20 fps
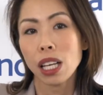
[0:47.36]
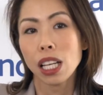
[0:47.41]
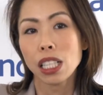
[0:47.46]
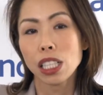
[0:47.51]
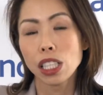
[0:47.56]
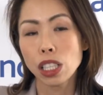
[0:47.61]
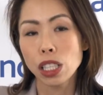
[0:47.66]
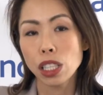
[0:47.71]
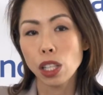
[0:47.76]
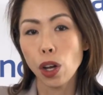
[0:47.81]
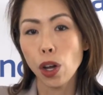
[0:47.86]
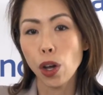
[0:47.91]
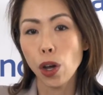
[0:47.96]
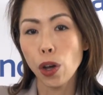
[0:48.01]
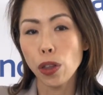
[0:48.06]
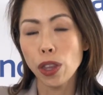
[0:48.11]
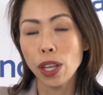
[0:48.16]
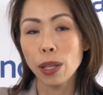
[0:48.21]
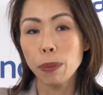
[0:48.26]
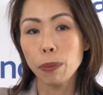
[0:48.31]

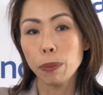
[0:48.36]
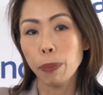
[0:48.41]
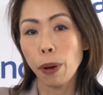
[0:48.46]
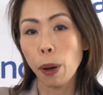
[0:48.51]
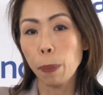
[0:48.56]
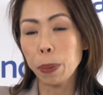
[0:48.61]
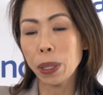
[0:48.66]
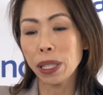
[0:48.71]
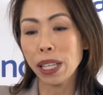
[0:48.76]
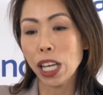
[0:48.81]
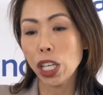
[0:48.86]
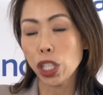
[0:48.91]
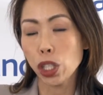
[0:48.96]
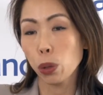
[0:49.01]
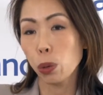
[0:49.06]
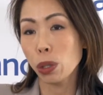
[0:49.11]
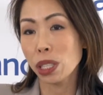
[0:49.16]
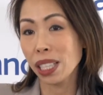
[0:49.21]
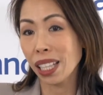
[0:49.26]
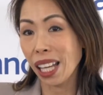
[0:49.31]
So the
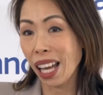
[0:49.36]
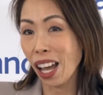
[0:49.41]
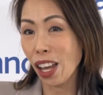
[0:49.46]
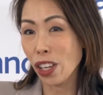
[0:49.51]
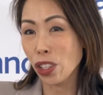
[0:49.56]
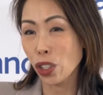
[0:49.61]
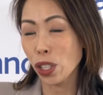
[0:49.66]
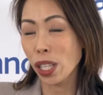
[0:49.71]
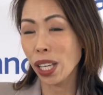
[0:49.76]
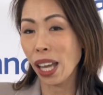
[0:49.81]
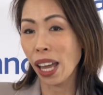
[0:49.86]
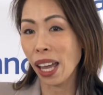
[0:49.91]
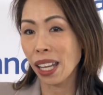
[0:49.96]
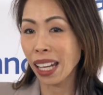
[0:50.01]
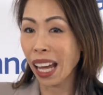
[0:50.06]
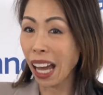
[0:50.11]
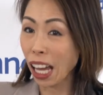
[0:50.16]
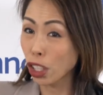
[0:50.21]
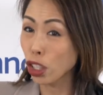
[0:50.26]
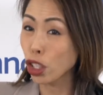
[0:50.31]
population was largely
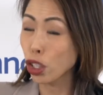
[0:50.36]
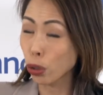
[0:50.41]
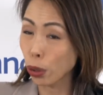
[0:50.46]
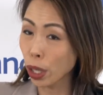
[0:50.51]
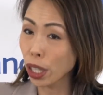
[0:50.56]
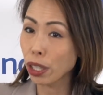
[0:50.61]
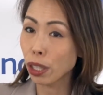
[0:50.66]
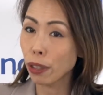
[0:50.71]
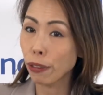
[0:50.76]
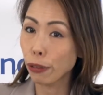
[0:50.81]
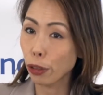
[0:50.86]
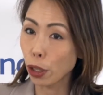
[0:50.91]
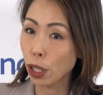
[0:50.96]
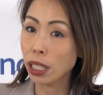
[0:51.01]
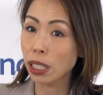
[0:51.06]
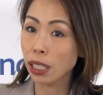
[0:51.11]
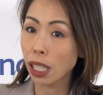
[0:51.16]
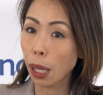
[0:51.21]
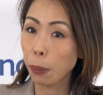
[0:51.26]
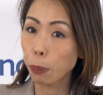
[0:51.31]
an untreated
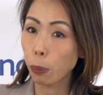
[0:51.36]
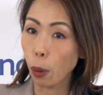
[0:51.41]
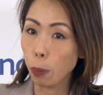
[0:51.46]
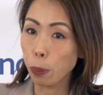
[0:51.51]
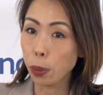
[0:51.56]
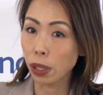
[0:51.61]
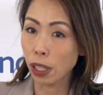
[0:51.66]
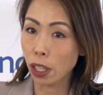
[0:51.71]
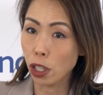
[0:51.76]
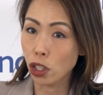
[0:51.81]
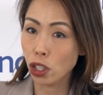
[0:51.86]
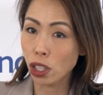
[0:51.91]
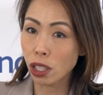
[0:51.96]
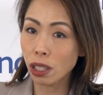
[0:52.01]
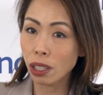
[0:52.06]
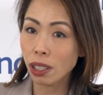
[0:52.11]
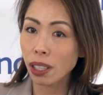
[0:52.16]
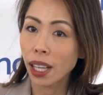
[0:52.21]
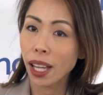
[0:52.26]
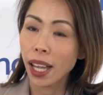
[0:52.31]
first line
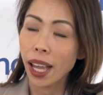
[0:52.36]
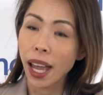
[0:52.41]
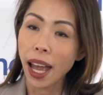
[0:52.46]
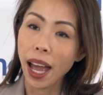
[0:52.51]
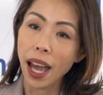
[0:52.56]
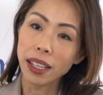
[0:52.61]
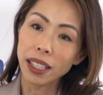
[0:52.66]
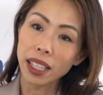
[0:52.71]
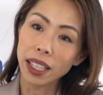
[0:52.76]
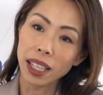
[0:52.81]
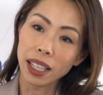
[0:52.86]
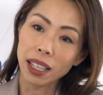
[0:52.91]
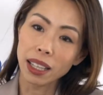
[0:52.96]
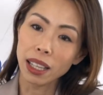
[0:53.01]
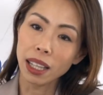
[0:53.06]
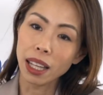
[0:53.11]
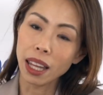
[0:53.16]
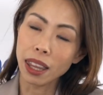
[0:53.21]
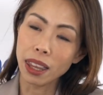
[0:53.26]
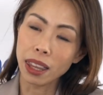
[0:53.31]
population. And
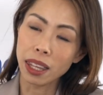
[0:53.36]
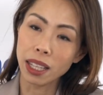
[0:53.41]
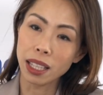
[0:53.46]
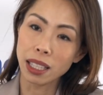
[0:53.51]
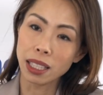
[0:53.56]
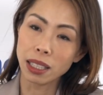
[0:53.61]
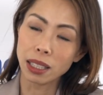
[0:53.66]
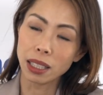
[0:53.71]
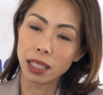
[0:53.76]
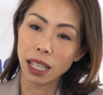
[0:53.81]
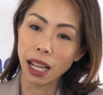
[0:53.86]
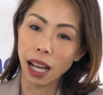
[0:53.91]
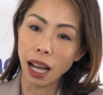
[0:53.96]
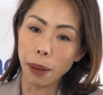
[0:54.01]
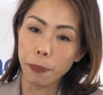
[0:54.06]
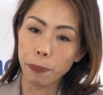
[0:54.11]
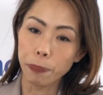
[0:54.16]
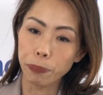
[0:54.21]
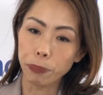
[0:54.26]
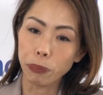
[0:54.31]
in the
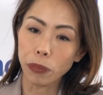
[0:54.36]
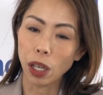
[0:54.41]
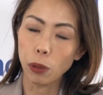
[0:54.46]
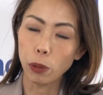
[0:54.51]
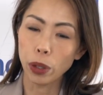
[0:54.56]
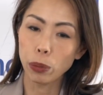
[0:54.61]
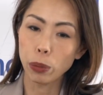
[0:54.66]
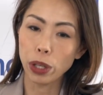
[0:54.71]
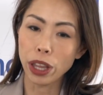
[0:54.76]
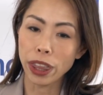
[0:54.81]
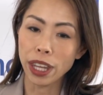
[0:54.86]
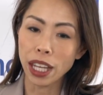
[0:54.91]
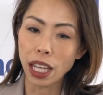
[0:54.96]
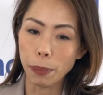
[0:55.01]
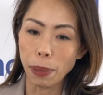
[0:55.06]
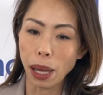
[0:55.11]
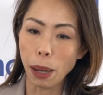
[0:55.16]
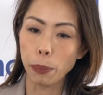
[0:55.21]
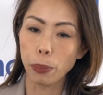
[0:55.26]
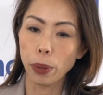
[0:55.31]
um, when we think
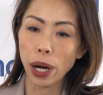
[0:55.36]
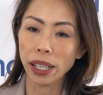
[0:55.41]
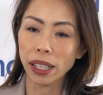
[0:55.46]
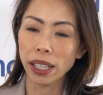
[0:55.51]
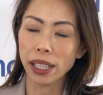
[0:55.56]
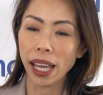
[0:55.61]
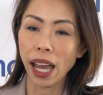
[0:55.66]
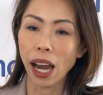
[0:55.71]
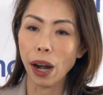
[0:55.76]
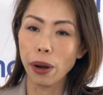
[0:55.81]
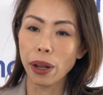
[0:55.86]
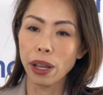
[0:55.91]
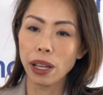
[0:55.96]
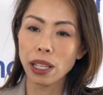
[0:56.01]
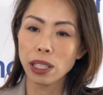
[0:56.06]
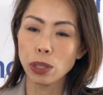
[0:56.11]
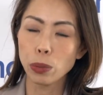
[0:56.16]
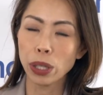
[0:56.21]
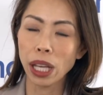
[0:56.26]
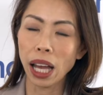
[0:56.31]
about BRCA
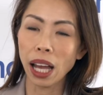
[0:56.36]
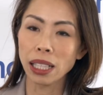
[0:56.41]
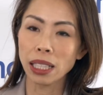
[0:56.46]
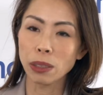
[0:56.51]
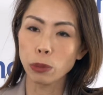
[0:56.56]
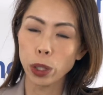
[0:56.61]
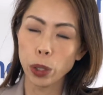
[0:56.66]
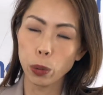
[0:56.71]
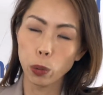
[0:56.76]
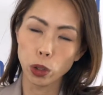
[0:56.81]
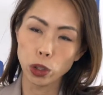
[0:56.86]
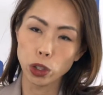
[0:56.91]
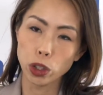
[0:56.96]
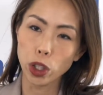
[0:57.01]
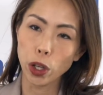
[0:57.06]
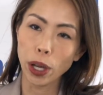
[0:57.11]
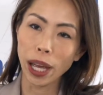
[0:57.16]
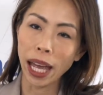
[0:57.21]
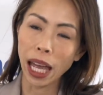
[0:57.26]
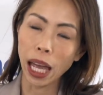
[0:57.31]
carriers, we, ask, we want to
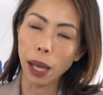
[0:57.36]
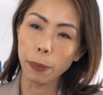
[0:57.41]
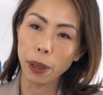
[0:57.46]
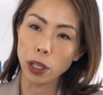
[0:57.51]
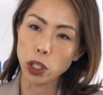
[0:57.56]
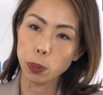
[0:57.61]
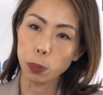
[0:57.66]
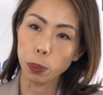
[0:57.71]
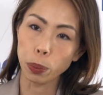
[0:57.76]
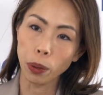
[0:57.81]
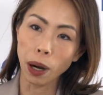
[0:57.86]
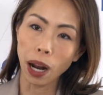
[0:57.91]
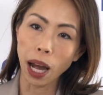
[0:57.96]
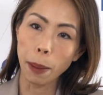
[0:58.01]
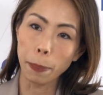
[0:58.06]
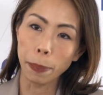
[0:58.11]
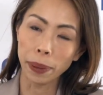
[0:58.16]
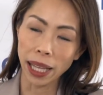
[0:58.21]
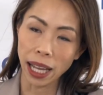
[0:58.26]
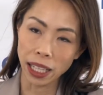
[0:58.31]
know how much
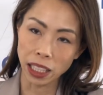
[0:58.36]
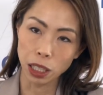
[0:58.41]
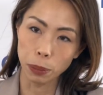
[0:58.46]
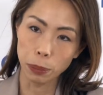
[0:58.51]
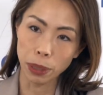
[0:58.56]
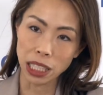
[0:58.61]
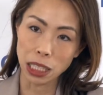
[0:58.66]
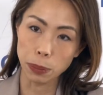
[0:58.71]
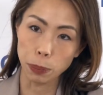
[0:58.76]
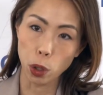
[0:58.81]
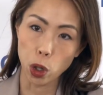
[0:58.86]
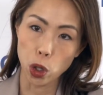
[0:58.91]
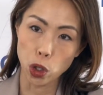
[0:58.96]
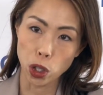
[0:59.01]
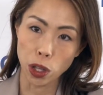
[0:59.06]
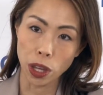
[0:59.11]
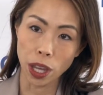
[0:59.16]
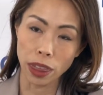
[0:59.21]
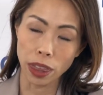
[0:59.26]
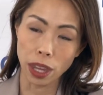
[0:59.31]
prior platinum
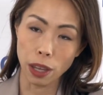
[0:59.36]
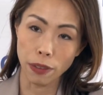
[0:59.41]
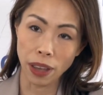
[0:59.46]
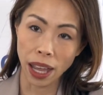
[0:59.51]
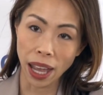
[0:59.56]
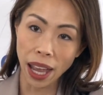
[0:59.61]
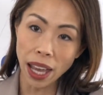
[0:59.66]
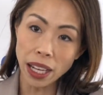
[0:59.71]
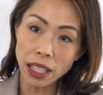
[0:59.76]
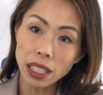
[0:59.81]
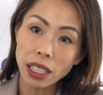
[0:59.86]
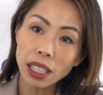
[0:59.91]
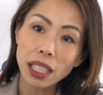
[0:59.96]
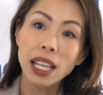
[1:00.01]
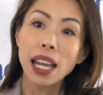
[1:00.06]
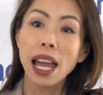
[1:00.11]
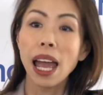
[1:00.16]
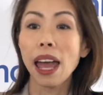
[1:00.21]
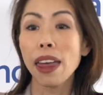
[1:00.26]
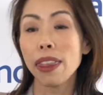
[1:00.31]
exposure that they've had,
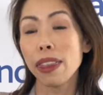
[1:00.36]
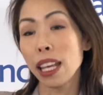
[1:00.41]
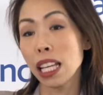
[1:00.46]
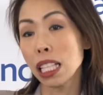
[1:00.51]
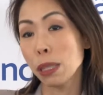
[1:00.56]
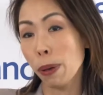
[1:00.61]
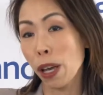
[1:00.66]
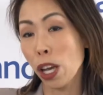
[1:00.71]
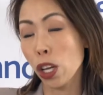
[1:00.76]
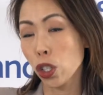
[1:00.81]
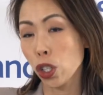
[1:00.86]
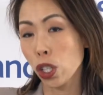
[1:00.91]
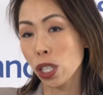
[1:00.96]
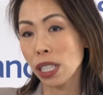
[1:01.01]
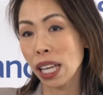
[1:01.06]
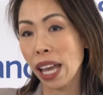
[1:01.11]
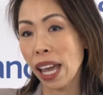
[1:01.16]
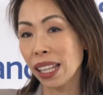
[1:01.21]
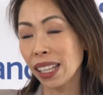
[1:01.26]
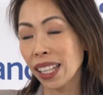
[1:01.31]
and these
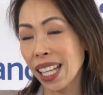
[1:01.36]
patients had